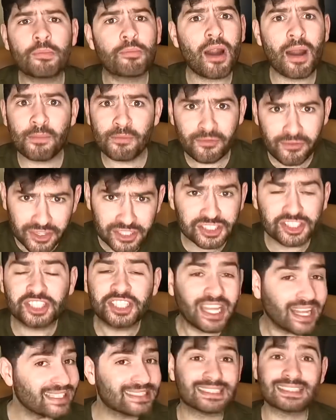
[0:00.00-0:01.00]
Abramovich
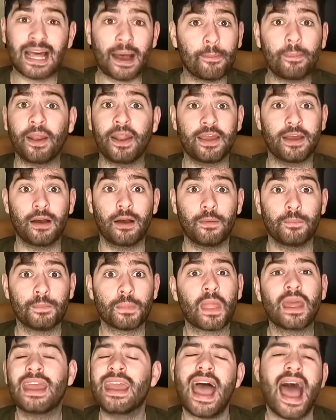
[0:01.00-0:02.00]
gets that player.
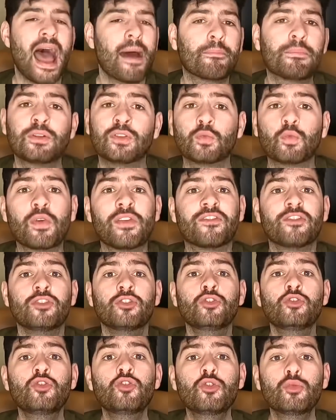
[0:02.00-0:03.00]
It happened with
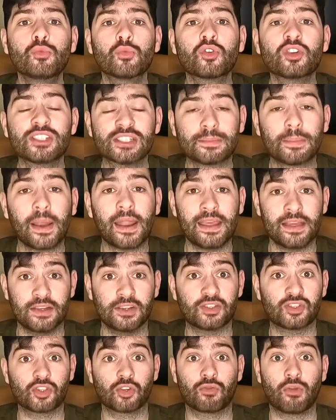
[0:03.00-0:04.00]
numerous
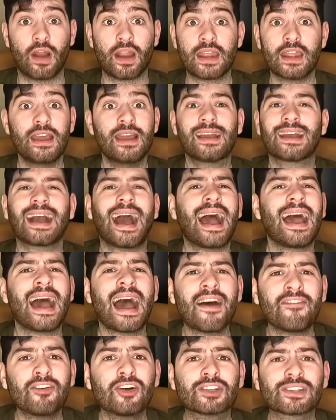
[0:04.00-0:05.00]
players, right? Kai
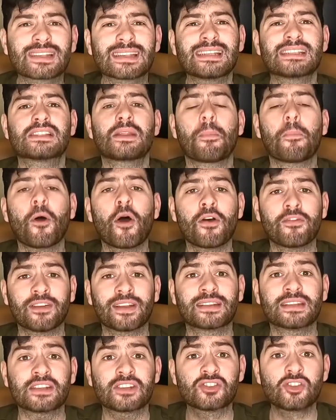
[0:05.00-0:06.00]
Havertz is the
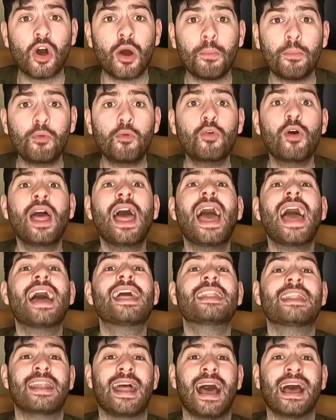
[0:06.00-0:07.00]
perfect example.
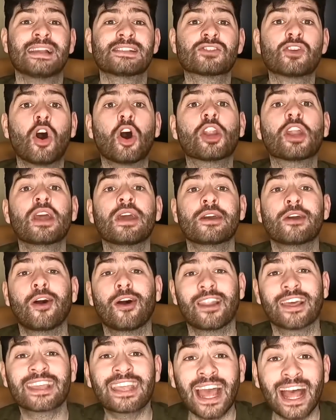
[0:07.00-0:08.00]
Eden Hazard,
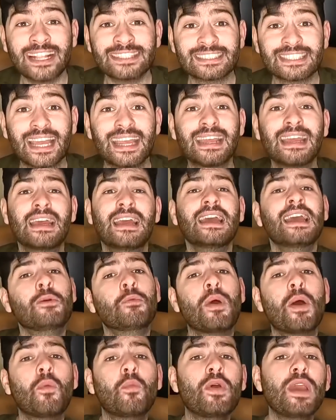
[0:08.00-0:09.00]
N'Golo Kante.
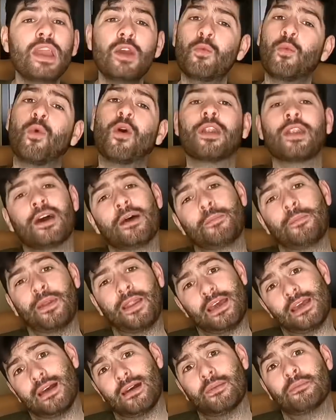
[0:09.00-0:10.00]
When we want a
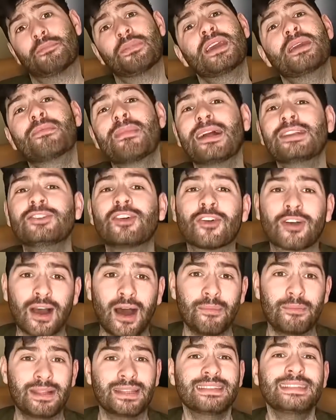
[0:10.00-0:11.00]
player, big man, you're
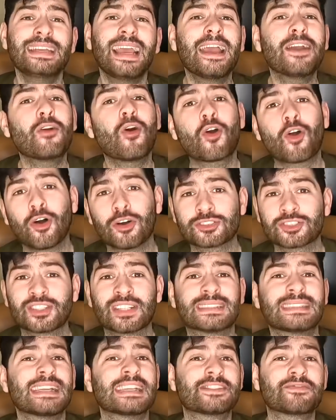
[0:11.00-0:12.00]
coming. Diego Costa,
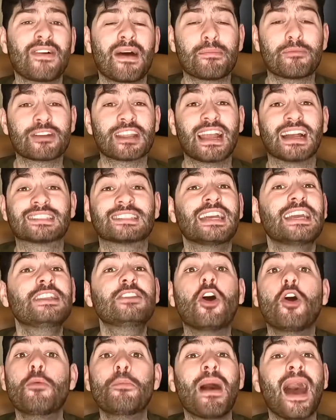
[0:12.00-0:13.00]
Cesc Fabregas. It
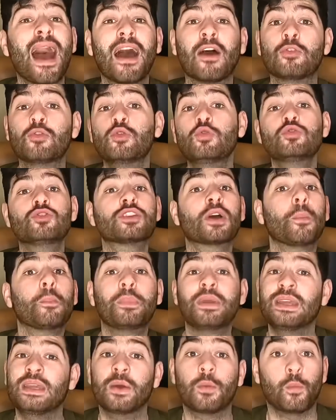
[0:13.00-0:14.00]
don't matter who's
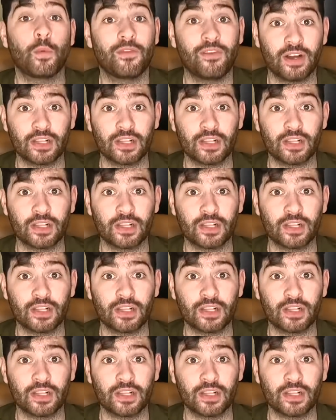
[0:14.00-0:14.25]
competing with